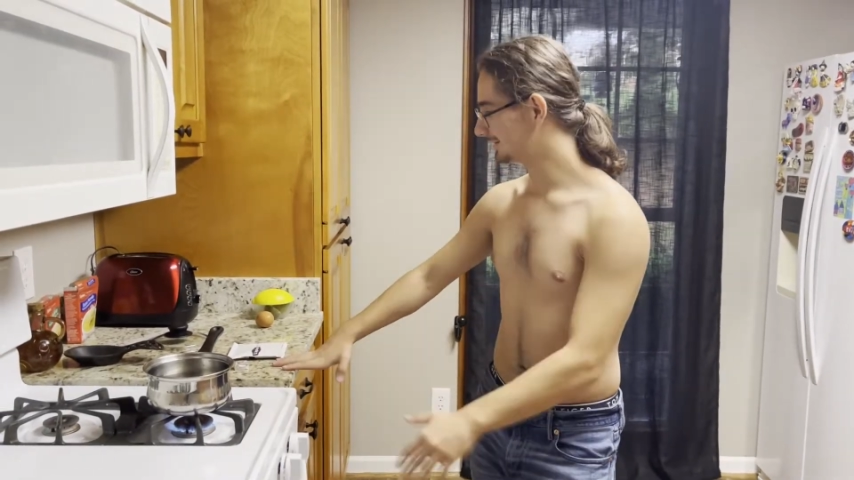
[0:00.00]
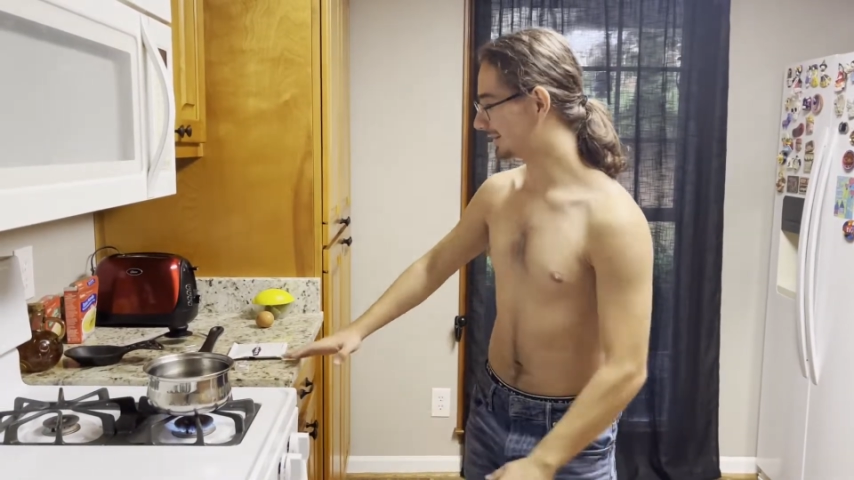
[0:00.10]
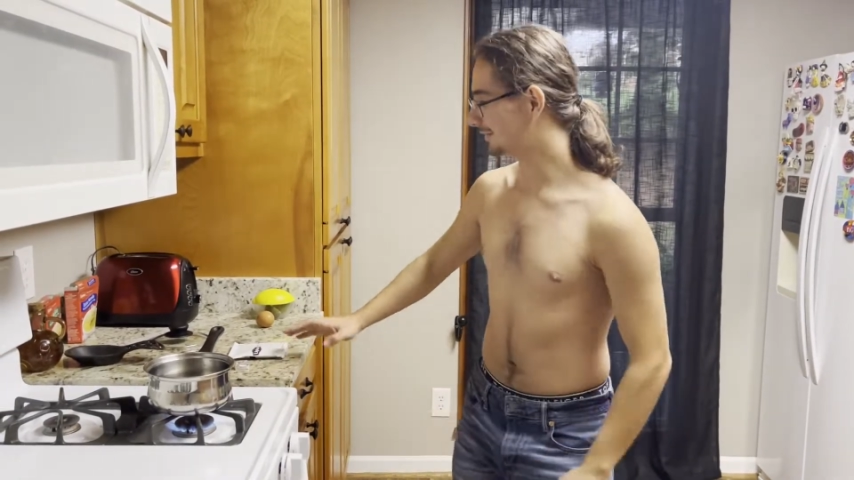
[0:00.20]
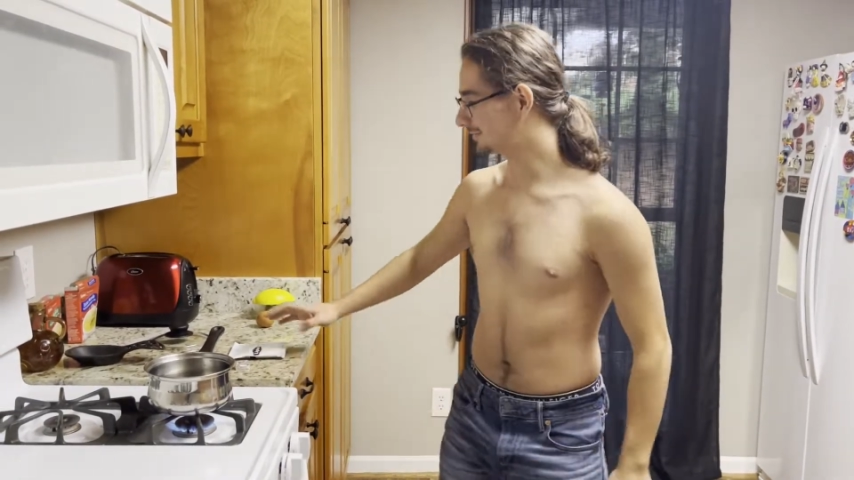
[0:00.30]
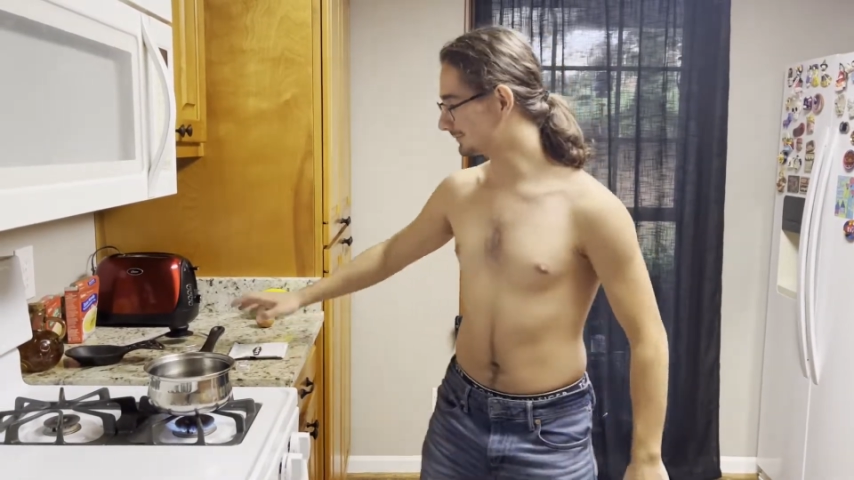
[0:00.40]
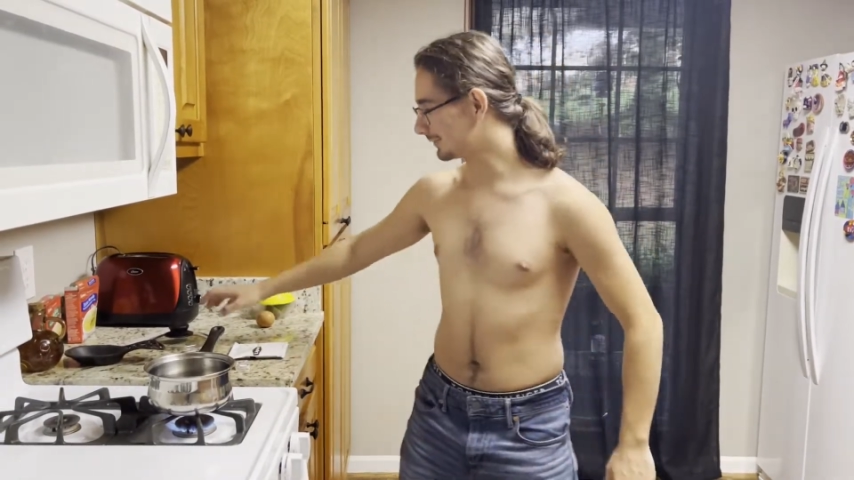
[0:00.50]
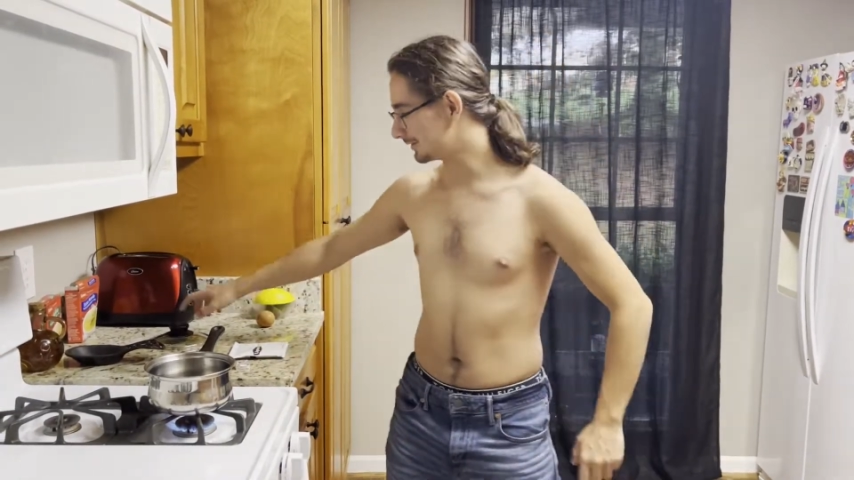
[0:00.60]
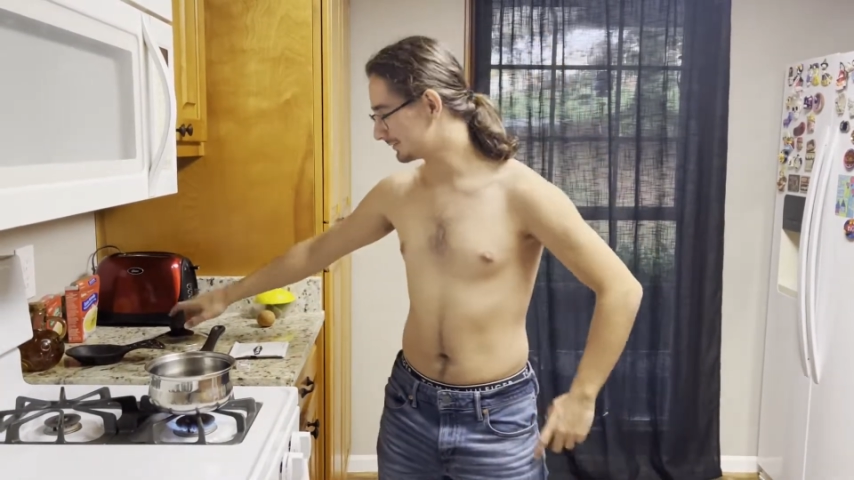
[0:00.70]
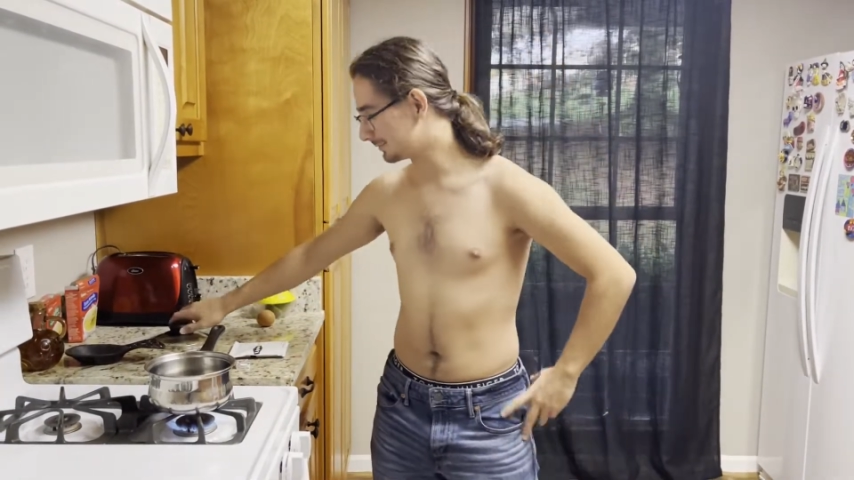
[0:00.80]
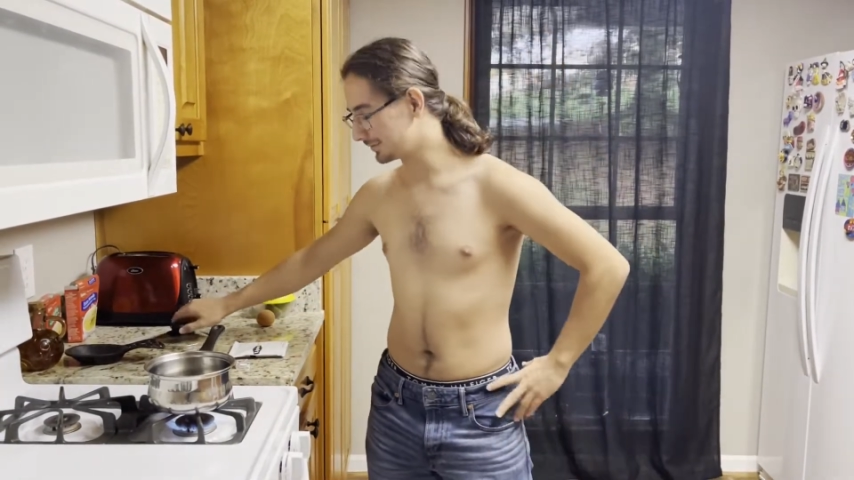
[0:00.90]
Let your
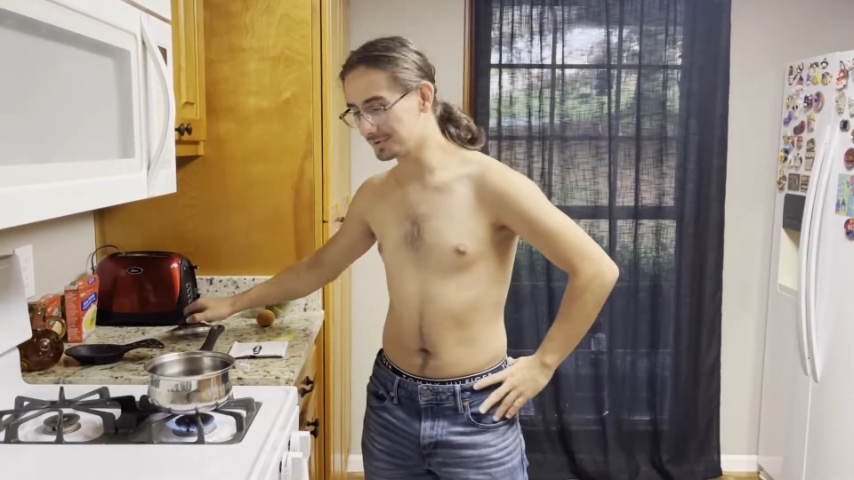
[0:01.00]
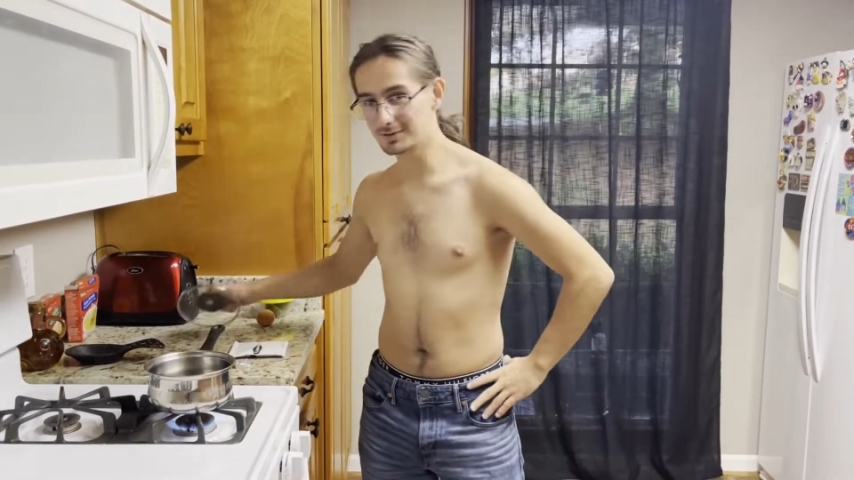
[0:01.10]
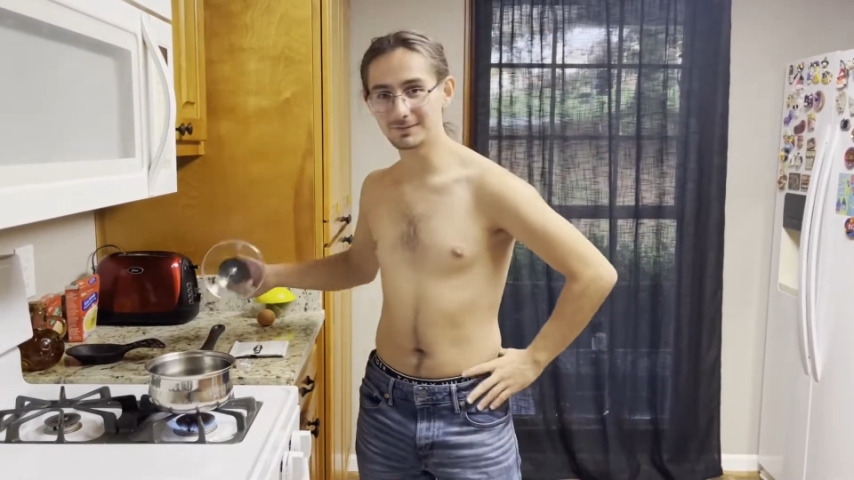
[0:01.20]
water boil.